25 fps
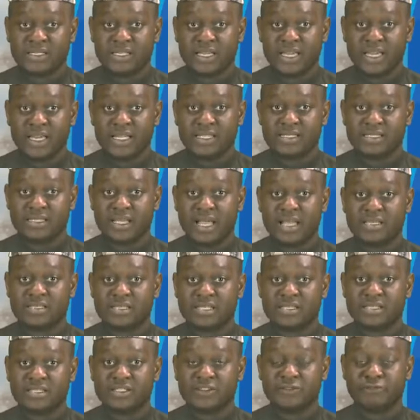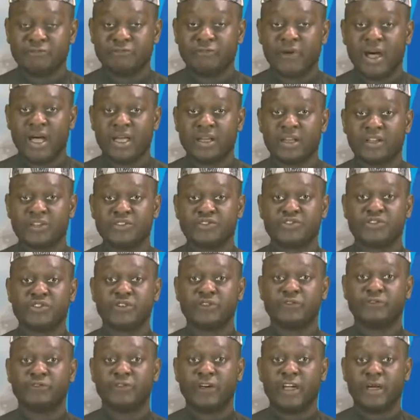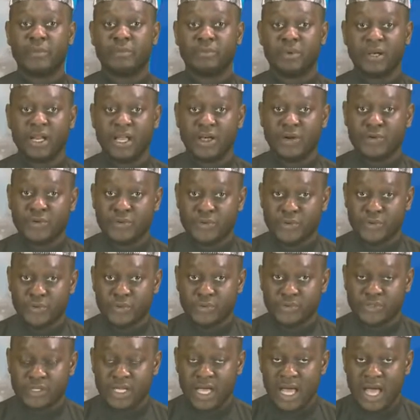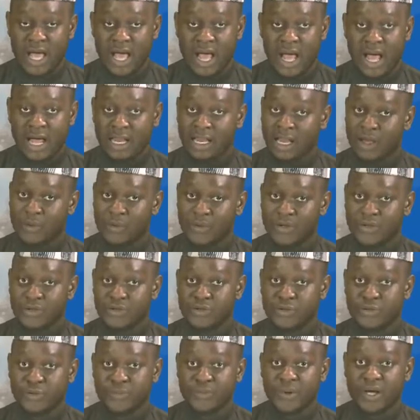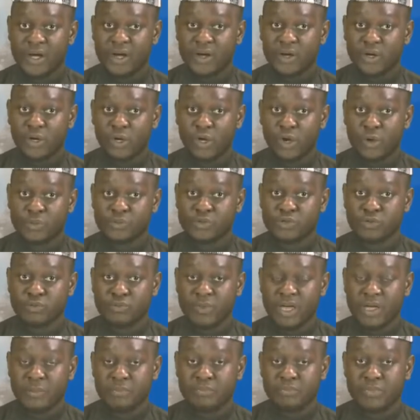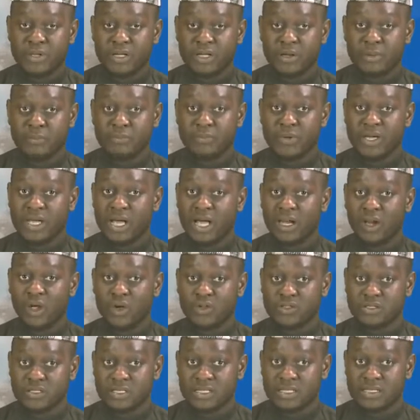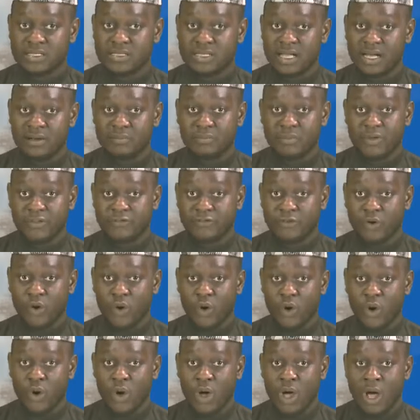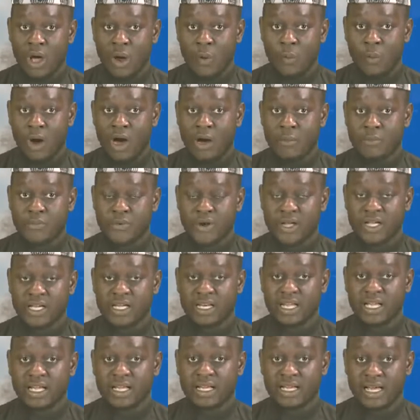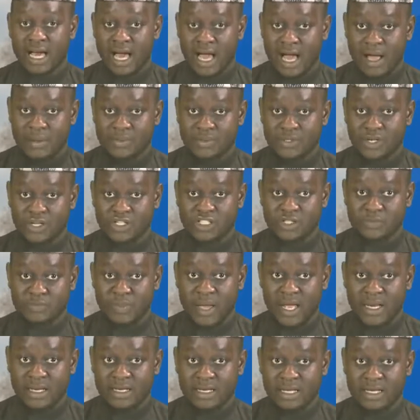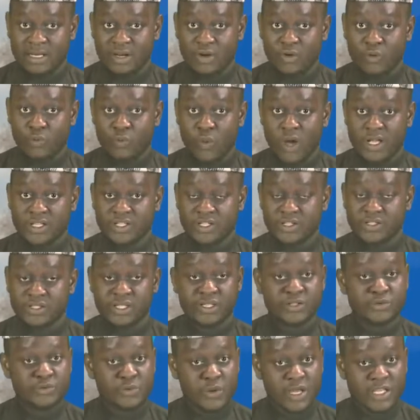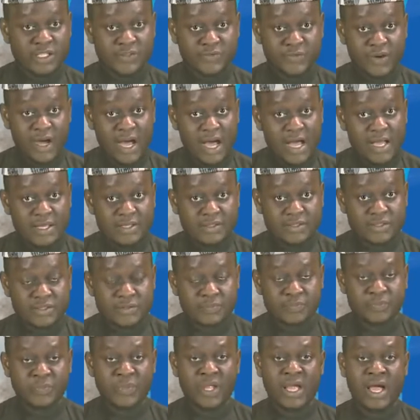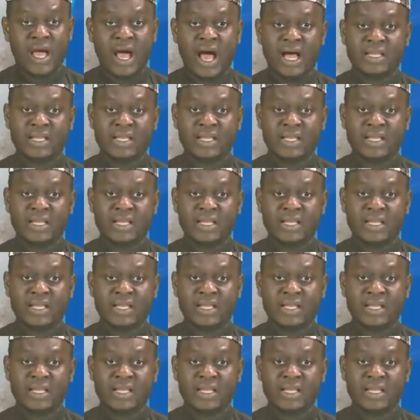its existing financial fair play rules, allowing European clubs to make bigger losses than before while bringing in caps on spending on wages and transfers. As